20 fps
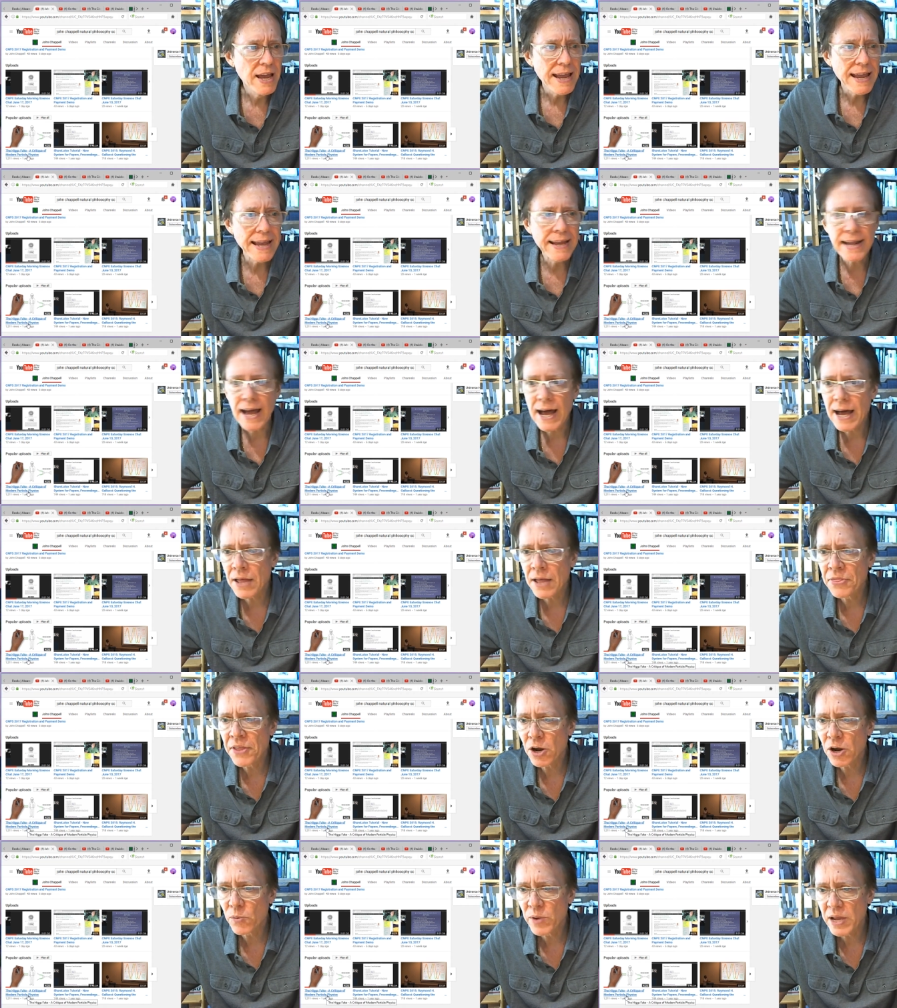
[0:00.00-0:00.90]
And on
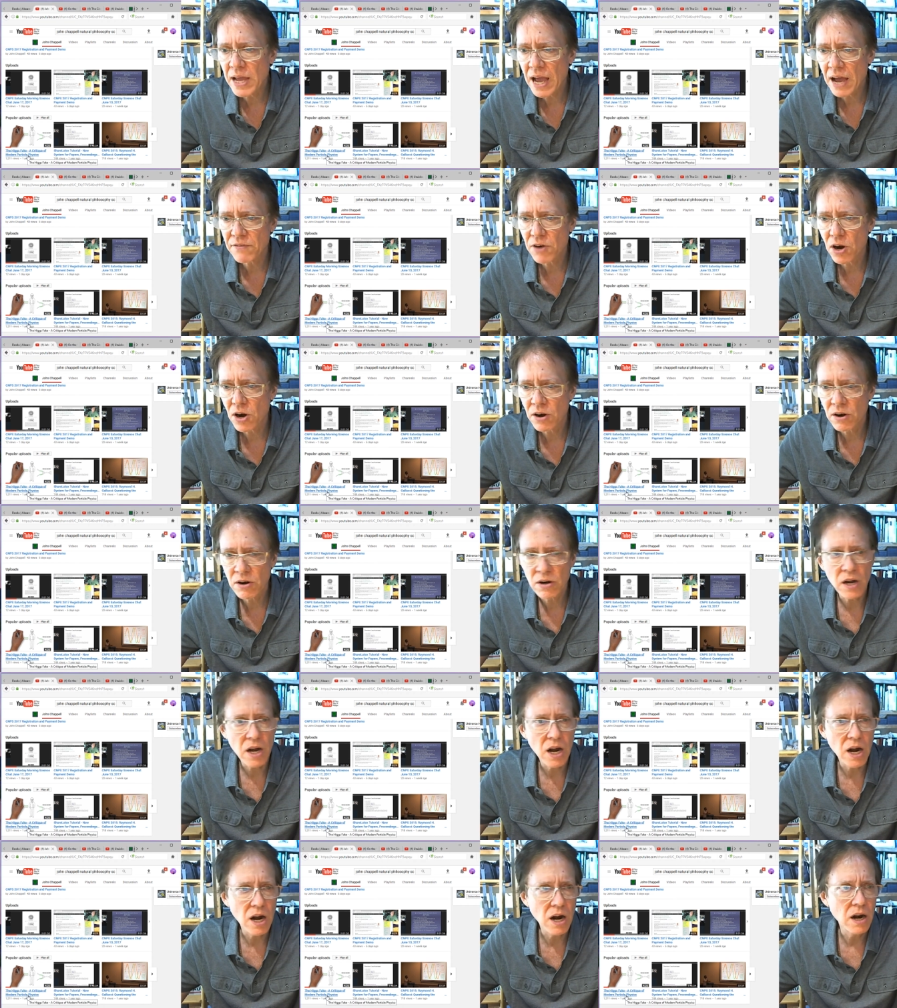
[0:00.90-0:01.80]
there we have our,
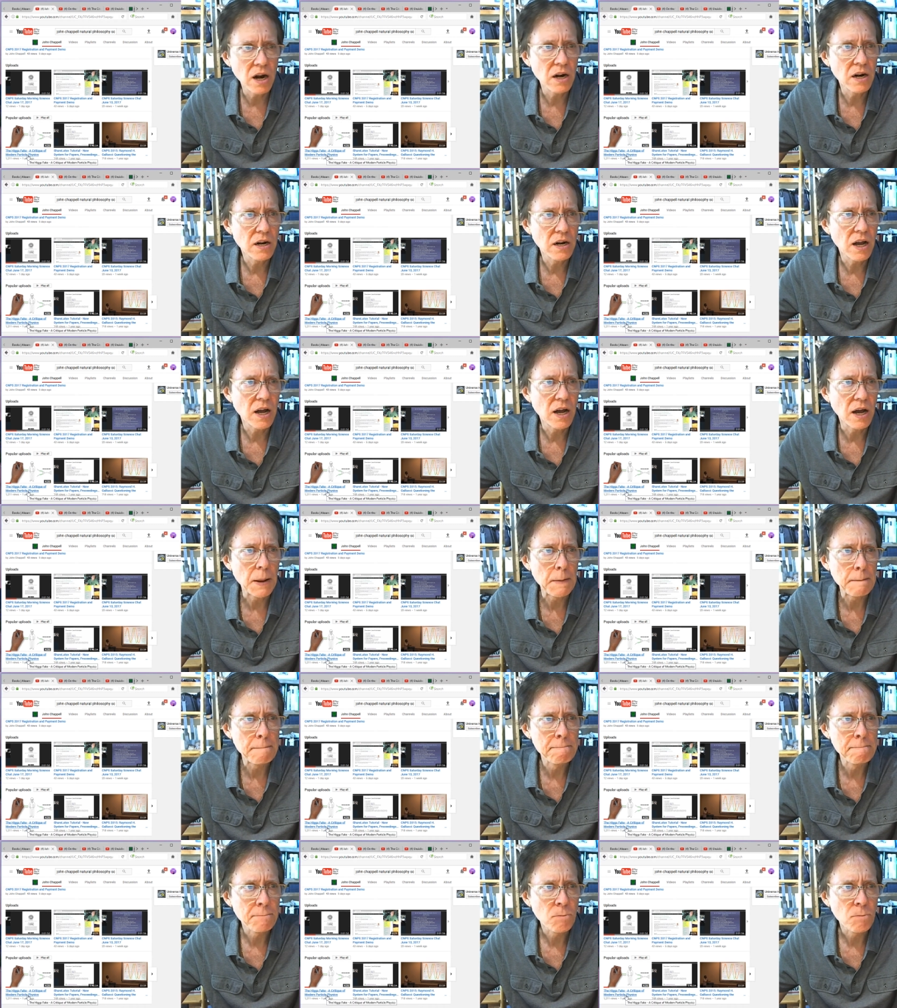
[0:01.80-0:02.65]
our um,